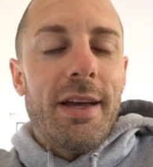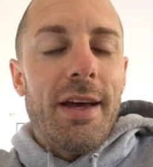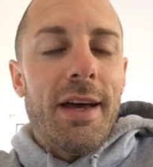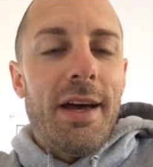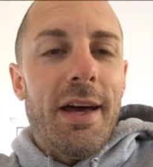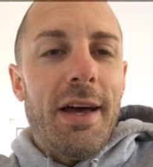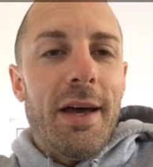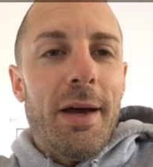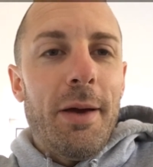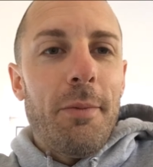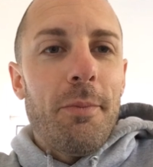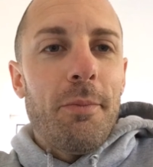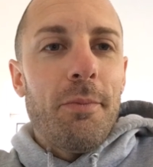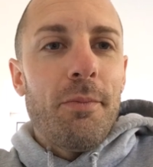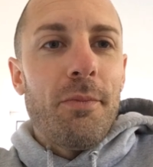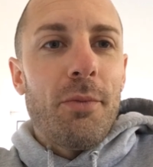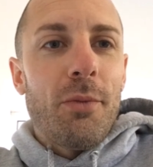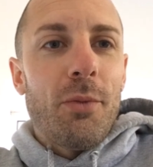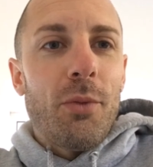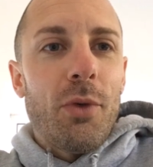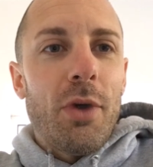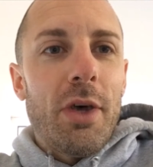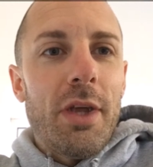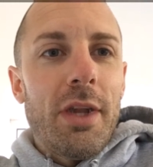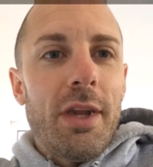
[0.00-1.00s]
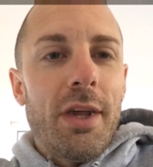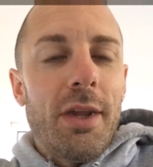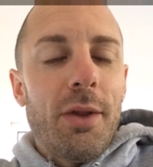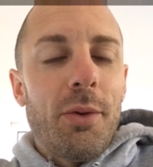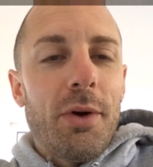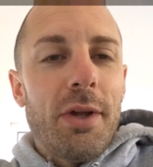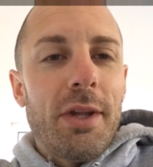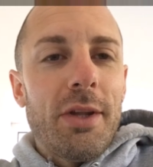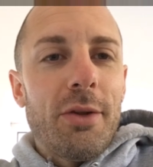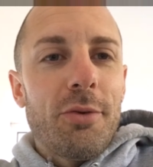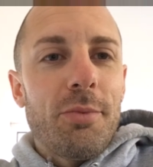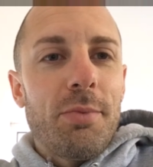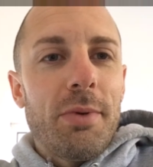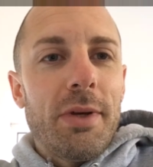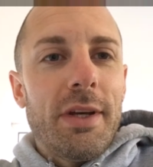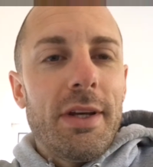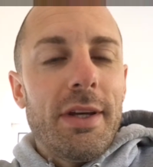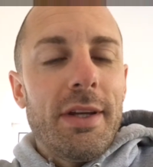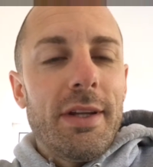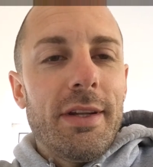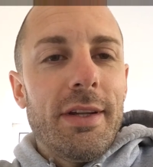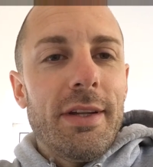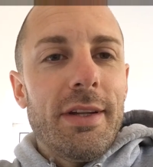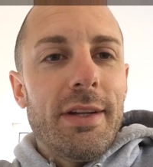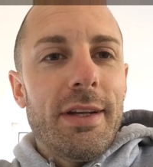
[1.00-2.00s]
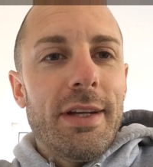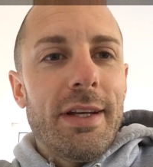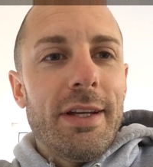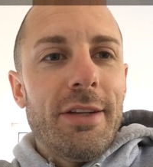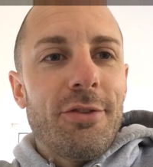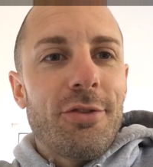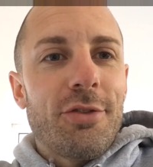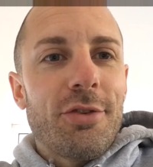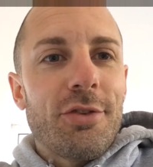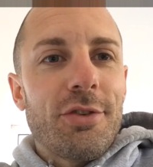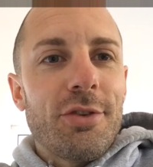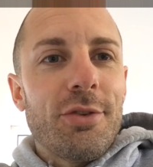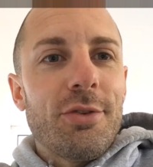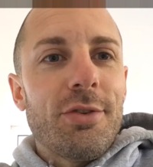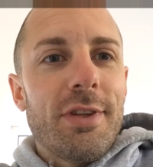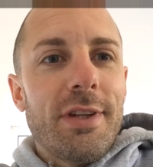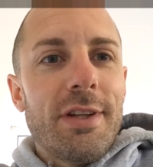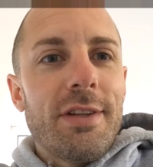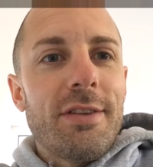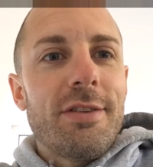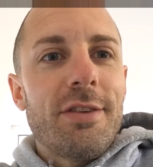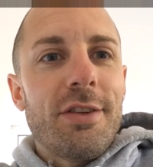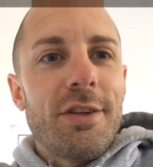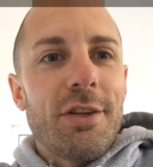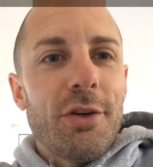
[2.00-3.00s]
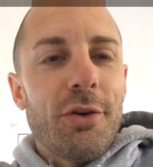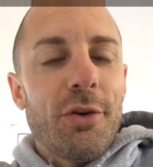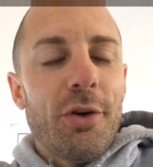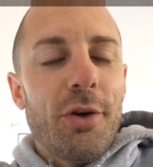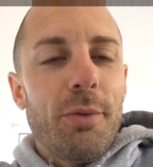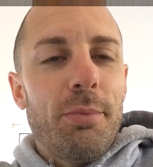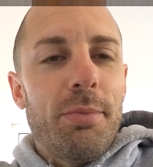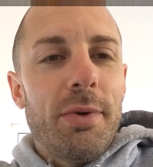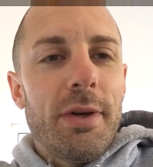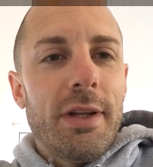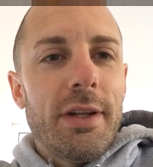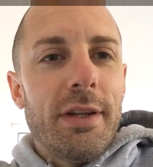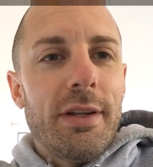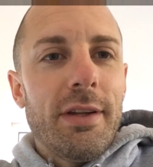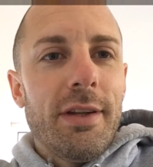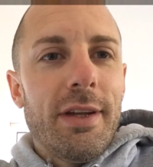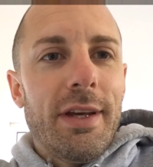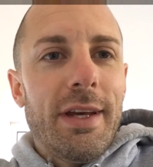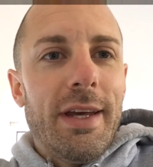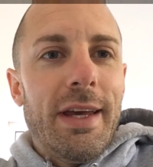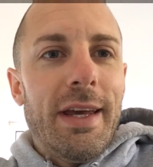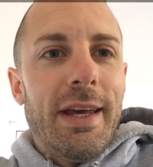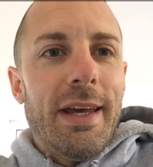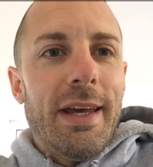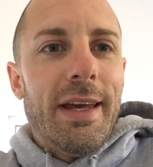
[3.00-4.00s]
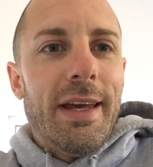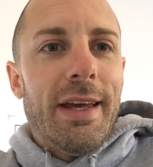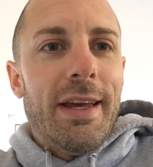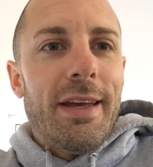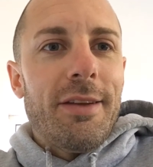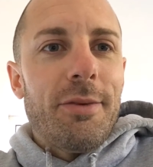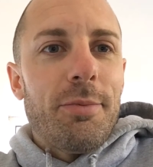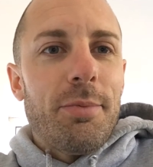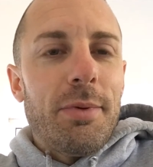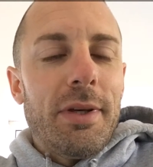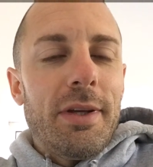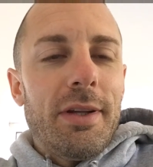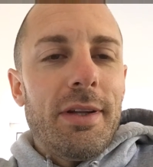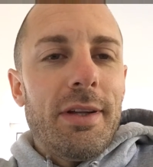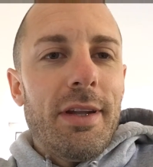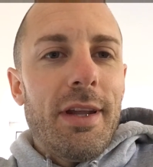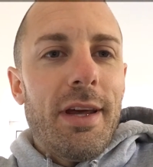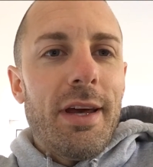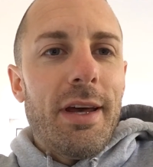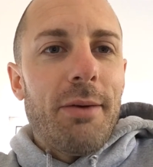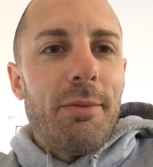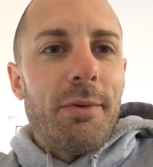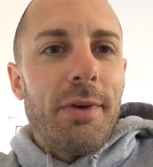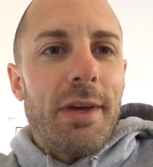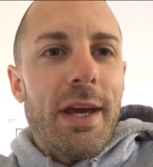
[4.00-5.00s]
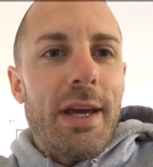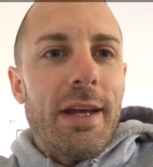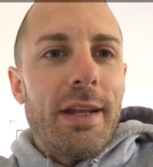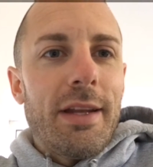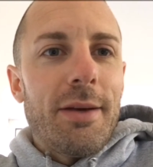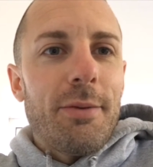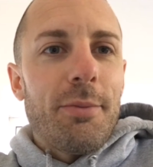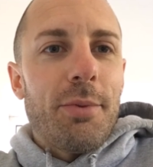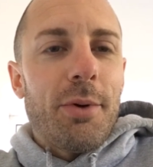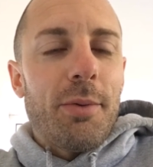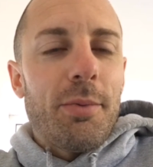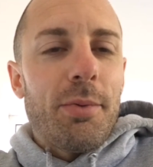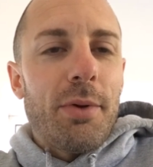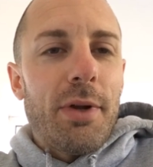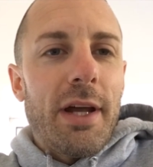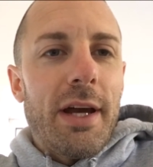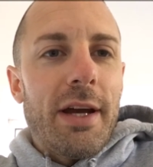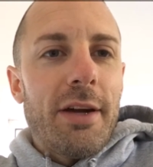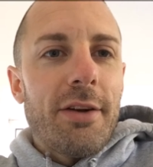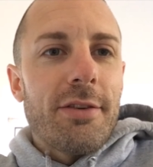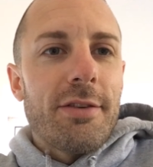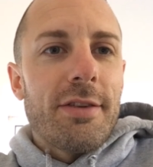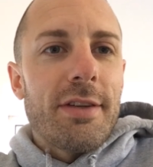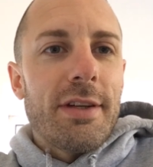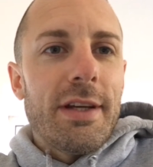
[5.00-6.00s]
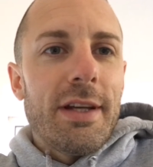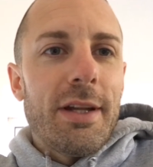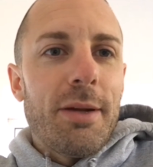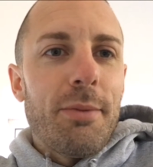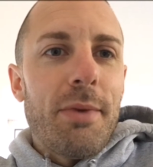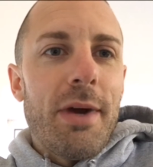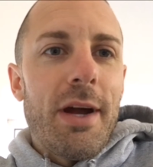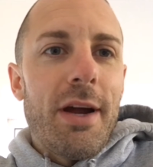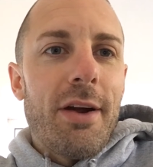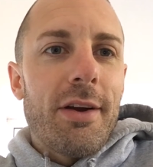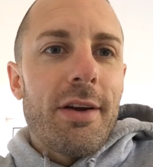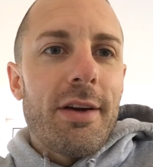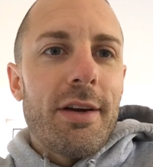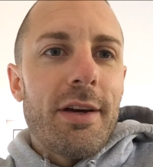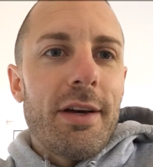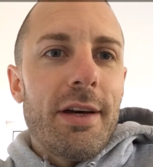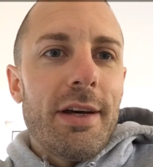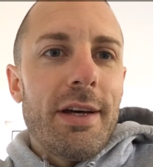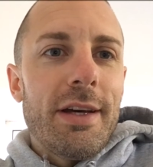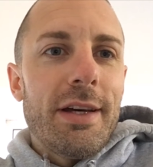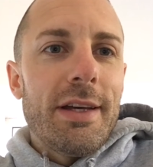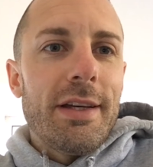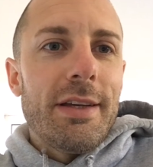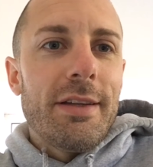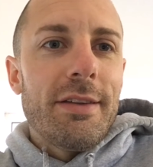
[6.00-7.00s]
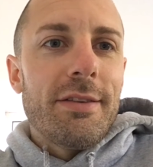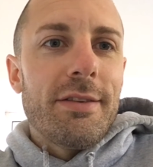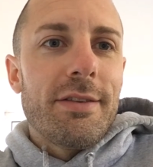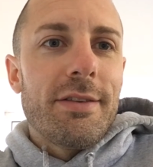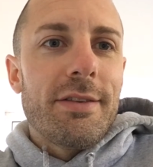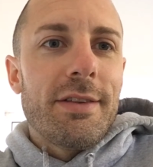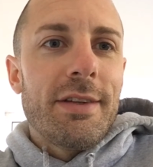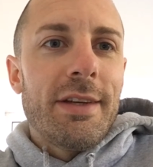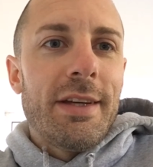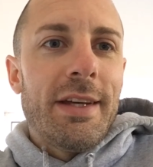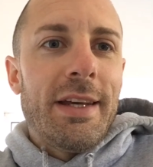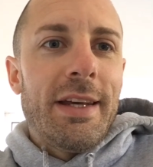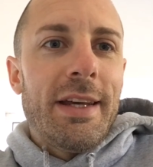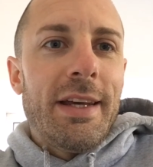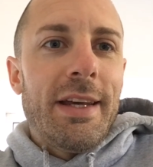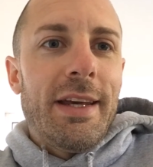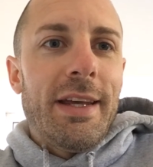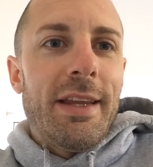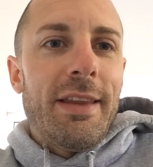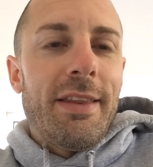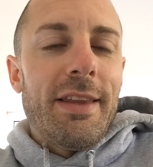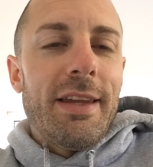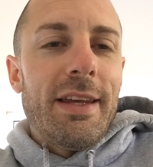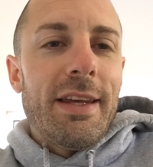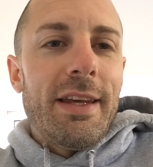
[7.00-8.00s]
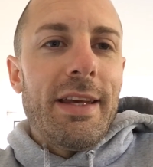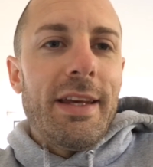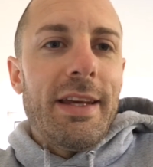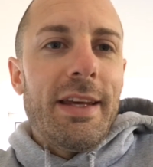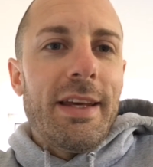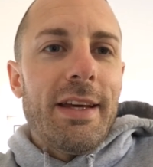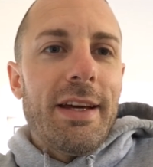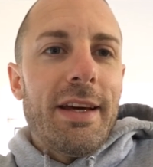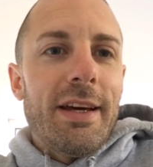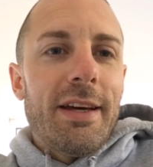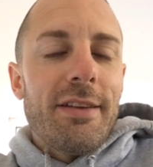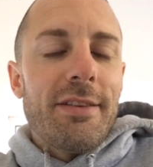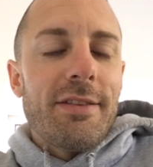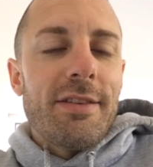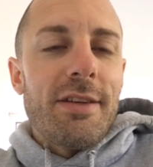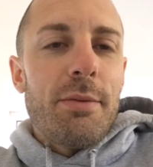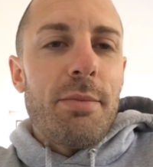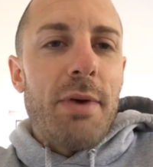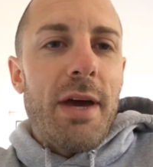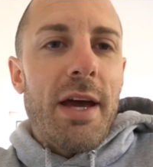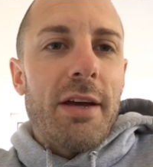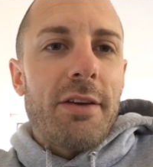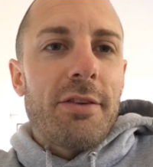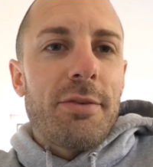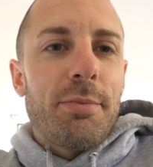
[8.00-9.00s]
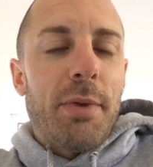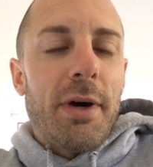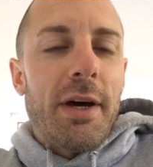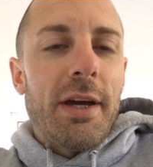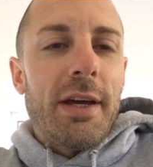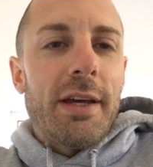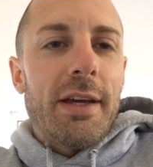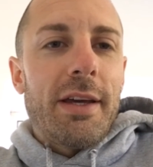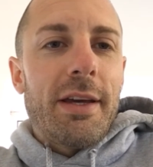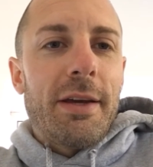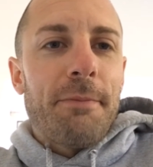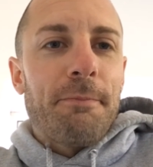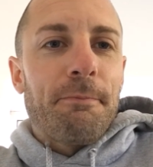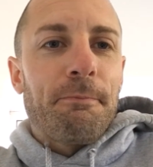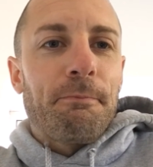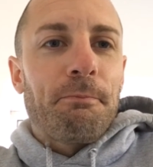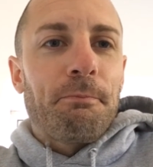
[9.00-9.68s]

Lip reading: Another one that has been introduced into Europe and has been gaining popularity in America is the Xebex bike.